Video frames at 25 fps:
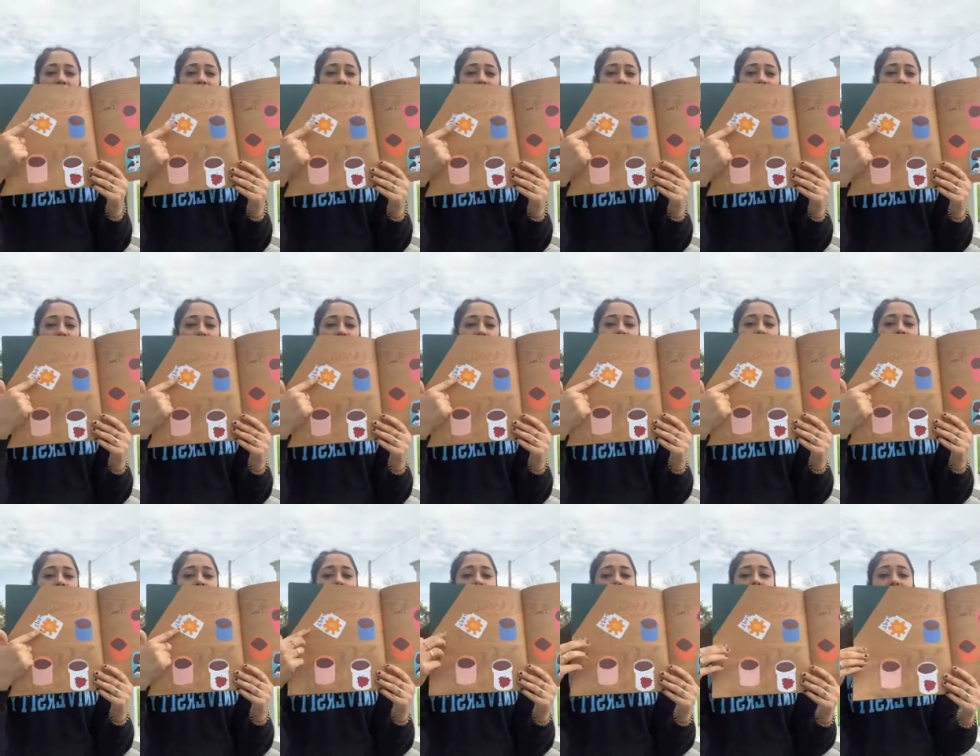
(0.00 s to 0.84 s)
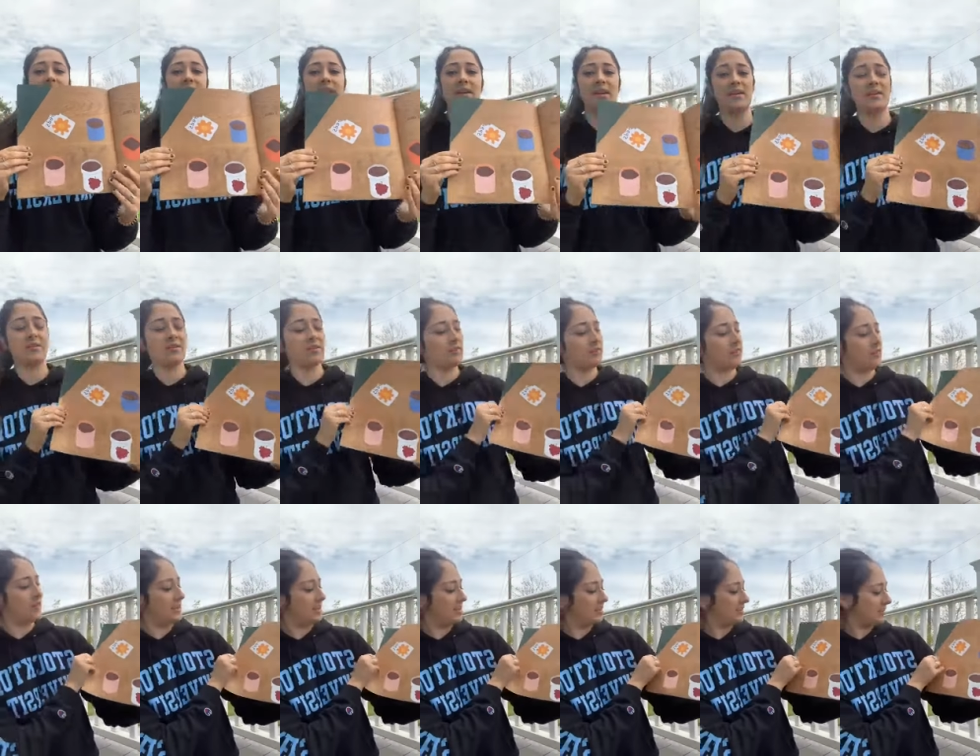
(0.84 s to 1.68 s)
see something with a tear over
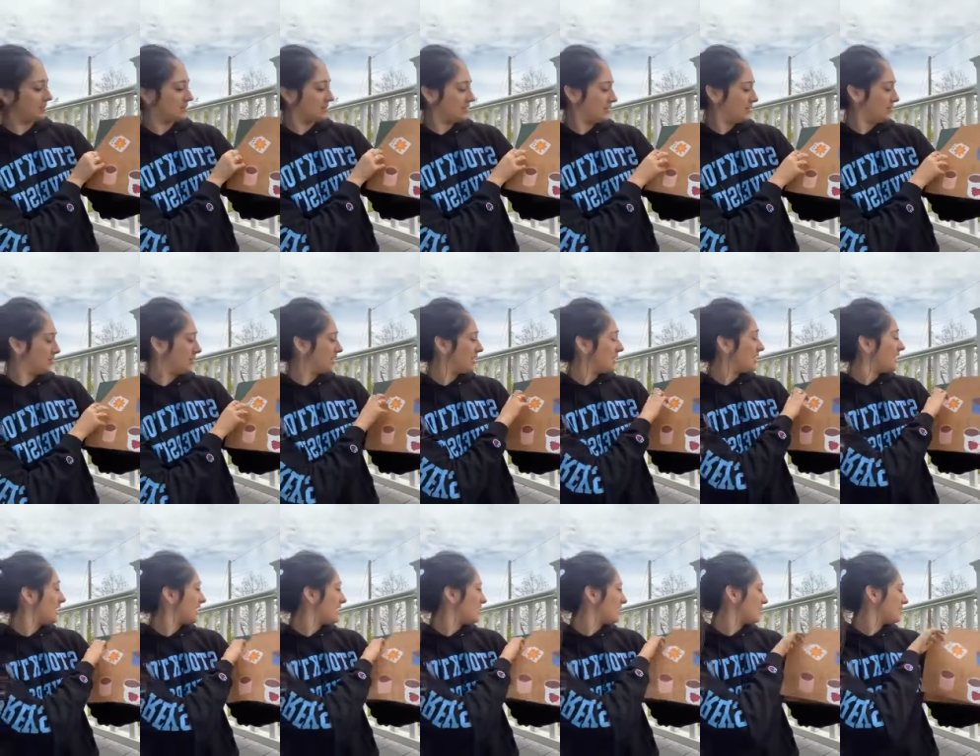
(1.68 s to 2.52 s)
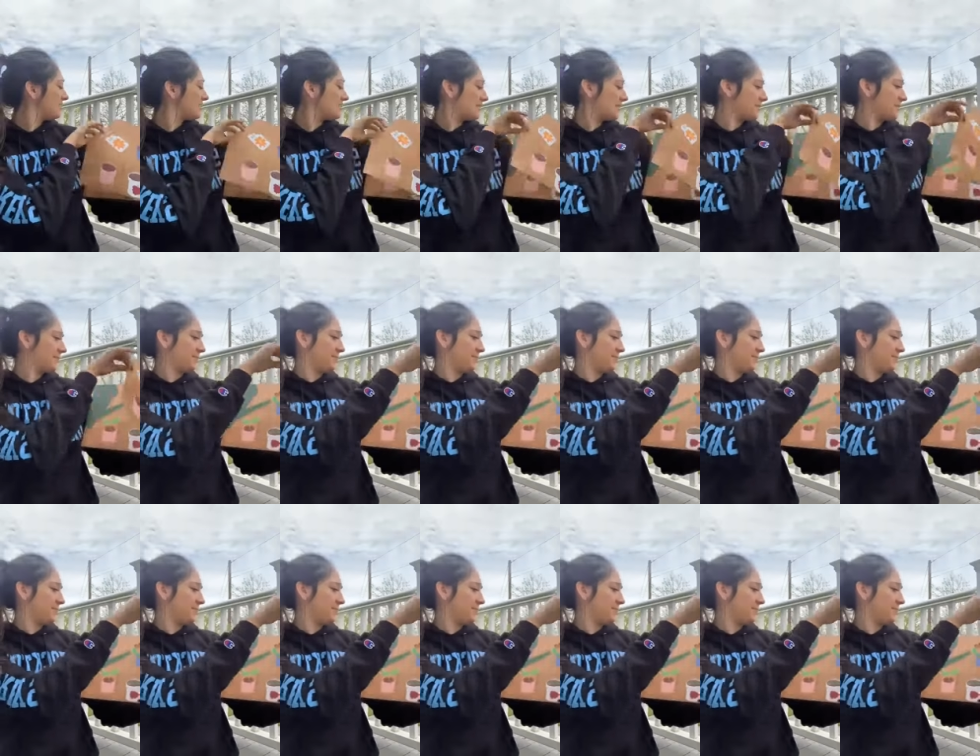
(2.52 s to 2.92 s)
here. Let's see what it is.